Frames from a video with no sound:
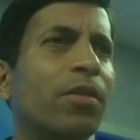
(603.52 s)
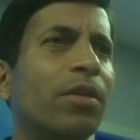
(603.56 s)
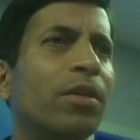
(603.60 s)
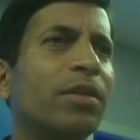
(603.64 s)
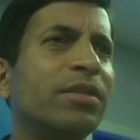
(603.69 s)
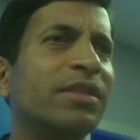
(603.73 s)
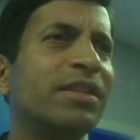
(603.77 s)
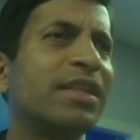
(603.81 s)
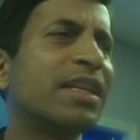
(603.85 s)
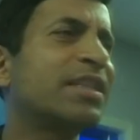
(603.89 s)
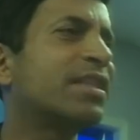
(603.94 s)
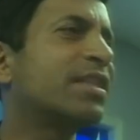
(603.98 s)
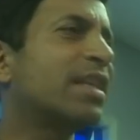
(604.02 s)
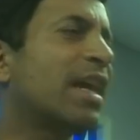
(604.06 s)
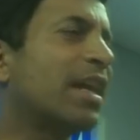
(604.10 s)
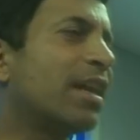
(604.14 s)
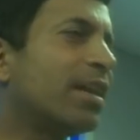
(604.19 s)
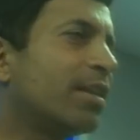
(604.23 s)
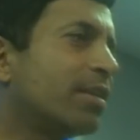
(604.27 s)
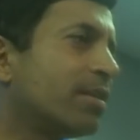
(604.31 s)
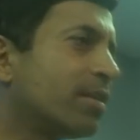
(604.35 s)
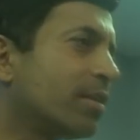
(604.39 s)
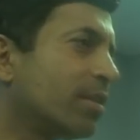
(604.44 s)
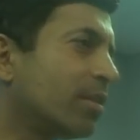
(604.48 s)
just
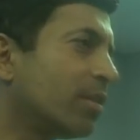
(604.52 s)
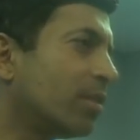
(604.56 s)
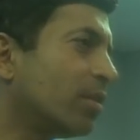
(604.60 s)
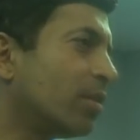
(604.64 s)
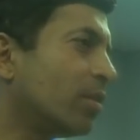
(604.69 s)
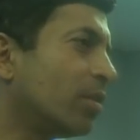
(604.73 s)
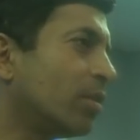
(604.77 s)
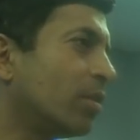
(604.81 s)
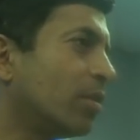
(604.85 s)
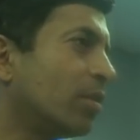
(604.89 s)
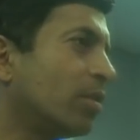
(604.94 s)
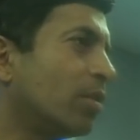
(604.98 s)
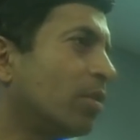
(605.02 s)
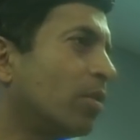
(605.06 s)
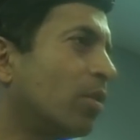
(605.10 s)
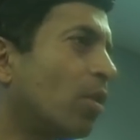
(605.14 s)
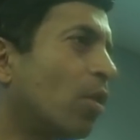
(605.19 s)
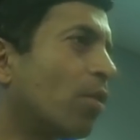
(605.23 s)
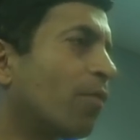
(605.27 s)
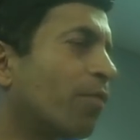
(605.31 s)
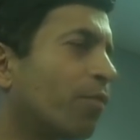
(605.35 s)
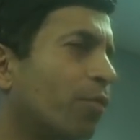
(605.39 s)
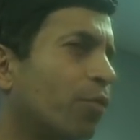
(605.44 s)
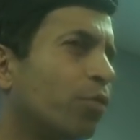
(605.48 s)
salads
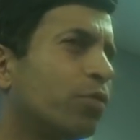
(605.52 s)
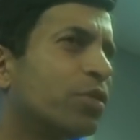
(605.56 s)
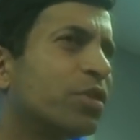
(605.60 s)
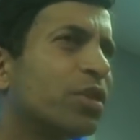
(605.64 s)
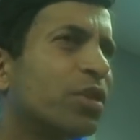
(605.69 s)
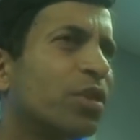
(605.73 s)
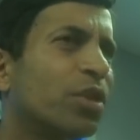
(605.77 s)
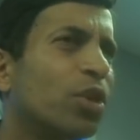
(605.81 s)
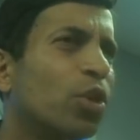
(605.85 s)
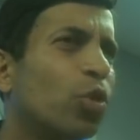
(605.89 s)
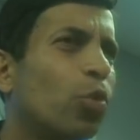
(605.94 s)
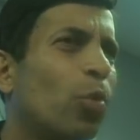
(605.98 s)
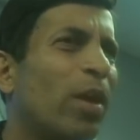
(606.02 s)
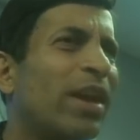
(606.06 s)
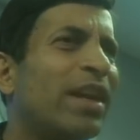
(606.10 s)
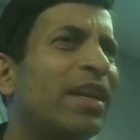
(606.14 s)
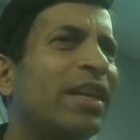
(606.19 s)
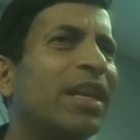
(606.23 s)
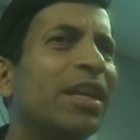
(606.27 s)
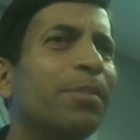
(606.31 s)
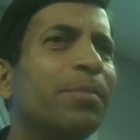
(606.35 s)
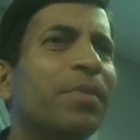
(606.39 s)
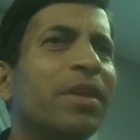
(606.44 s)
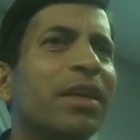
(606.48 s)
or fruits,
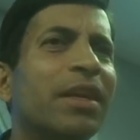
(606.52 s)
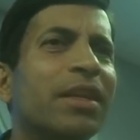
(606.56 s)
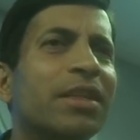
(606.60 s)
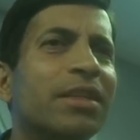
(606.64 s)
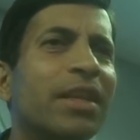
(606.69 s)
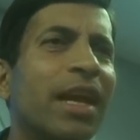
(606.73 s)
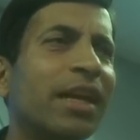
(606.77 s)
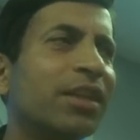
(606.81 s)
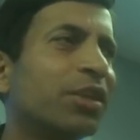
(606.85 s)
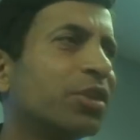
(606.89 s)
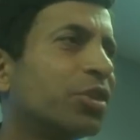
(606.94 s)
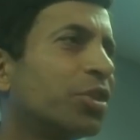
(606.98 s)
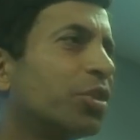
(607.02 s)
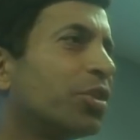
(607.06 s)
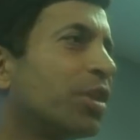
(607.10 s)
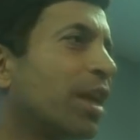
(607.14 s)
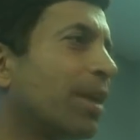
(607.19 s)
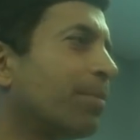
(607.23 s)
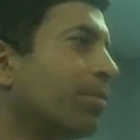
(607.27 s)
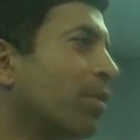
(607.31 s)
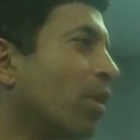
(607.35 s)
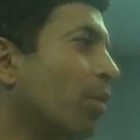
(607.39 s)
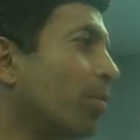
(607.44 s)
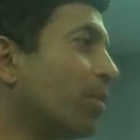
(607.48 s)
20 minutes digestion
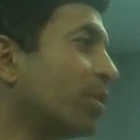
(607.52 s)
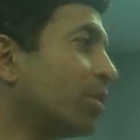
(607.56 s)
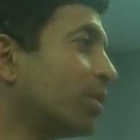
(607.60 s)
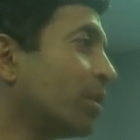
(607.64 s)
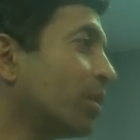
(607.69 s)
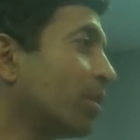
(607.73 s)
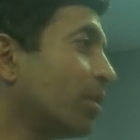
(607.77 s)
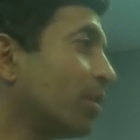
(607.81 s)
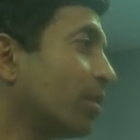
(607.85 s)
time. How much?